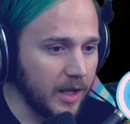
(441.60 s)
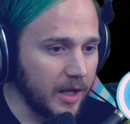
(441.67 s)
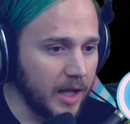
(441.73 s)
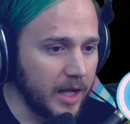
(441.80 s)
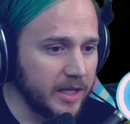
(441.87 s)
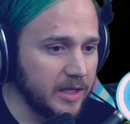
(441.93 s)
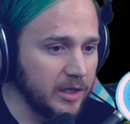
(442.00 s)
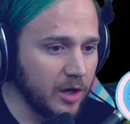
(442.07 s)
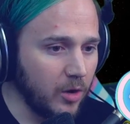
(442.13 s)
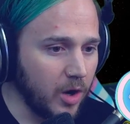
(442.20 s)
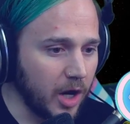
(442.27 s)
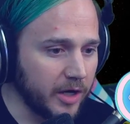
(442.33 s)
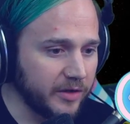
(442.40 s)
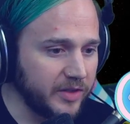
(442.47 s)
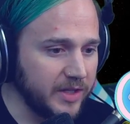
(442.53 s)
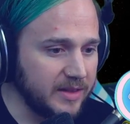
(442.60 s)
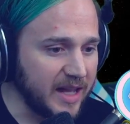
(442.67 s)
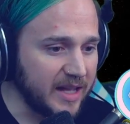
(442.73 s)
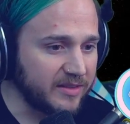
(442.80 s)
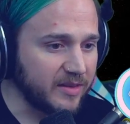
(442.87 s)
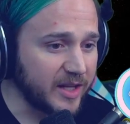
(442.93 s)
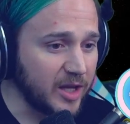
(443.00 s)
You know, honestly,
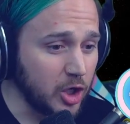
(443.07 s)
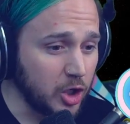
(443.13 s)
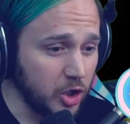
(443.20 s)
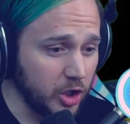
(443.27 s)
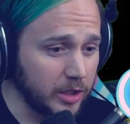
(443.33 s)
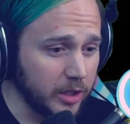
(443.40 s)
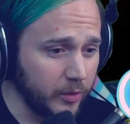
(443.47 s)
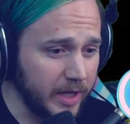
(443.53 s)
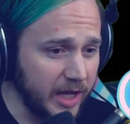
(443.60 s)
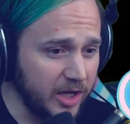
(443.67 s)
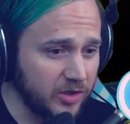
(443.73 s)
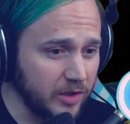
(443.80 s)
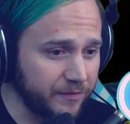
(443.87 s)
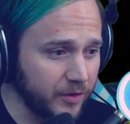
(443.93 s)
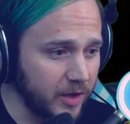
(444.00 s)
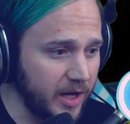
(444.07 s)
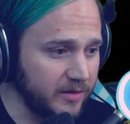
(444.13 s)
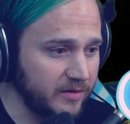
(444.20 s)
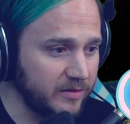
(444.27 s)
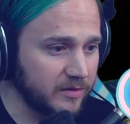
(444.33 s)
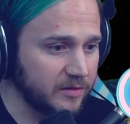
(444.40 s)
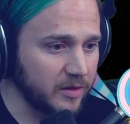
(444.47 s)
that's like a good location for
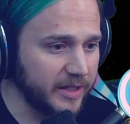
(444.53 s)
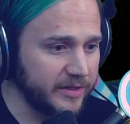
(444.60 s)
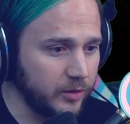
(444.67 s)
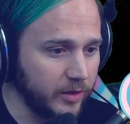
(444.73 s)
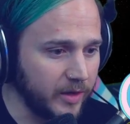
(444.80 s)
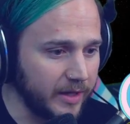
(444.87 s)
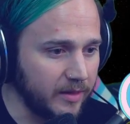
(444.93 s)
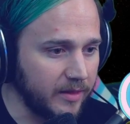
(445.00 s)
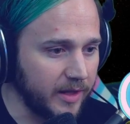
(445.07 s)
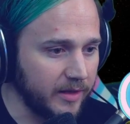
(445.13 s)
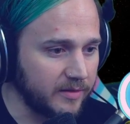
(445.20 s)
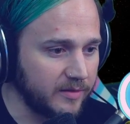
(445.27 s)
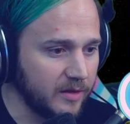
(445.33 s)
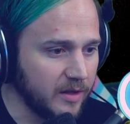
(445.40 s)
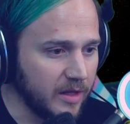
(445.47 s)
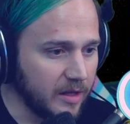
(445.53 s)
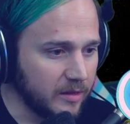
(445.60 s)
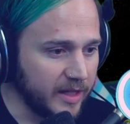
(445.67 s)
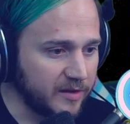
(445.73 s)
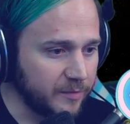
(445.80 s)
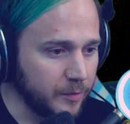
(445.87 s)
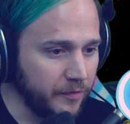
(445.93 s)
us. So let's do it like this.
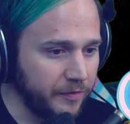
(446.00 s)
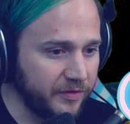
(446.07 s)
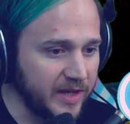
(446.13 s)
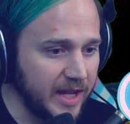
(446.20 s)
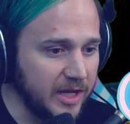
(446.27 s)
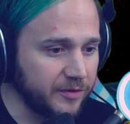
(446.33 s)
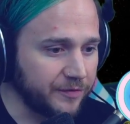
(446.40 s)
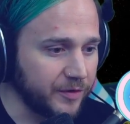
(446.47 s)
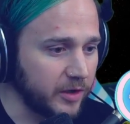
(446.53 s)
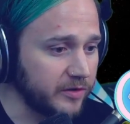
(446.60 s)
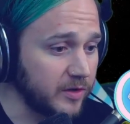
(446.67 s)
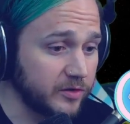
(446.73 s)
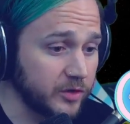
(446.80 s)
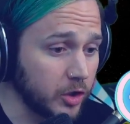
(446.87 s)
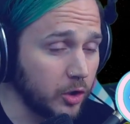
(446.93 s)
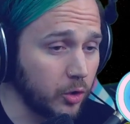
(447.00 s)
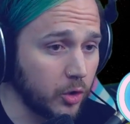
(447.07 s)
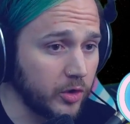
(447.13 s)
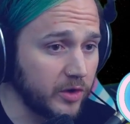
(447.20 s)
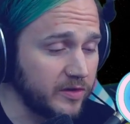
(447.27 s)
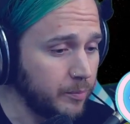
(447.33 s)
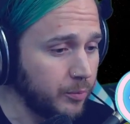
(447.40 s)
Let's move Sage first because turn
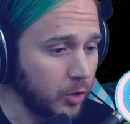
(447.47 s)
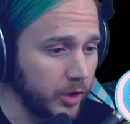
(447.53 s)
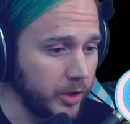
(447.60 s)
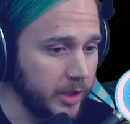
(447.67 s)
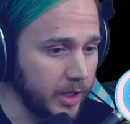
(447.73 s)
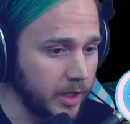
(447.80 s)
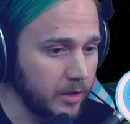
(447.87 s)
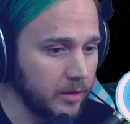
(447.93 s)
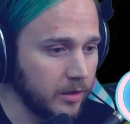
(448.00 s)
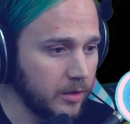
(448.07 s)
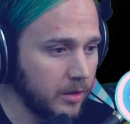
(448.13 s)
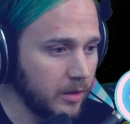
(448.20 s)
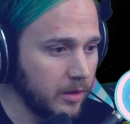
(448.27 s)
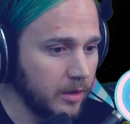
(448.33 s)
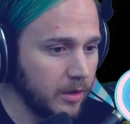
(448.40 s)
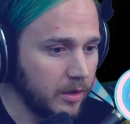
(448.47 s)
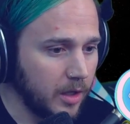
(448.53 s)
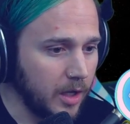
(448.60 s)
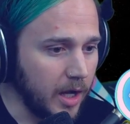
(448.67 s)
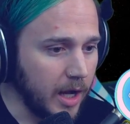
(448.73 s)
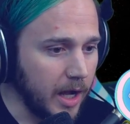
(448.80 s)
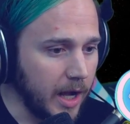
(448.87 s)
order is important here.
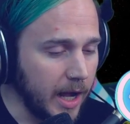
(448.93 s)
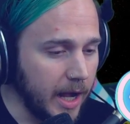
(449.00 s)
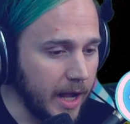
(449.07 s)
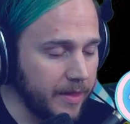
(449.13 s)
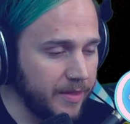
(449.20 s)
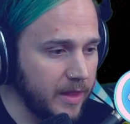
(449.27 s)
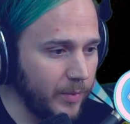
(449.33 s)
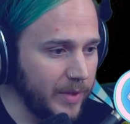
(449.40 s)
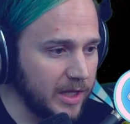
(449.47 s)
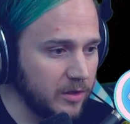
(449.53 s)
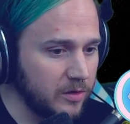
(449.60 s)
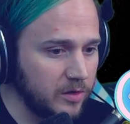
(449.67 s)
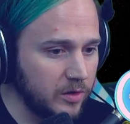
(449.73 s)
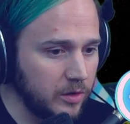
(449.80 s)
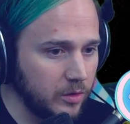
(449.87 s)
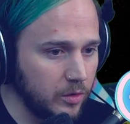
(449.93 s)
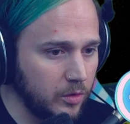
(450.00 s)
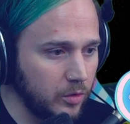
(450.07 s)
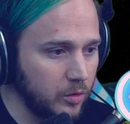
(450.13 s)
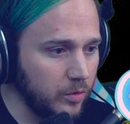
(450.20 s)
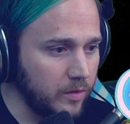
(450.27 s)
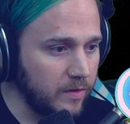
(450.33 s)
And then we can
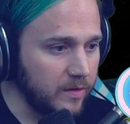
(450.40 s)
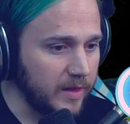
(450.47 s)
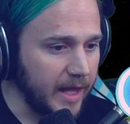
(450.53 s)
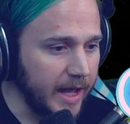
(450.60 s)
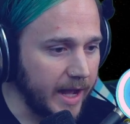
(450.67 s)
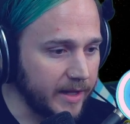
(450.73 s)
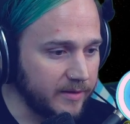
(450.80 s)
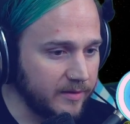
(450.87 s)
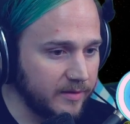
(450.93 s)
do that.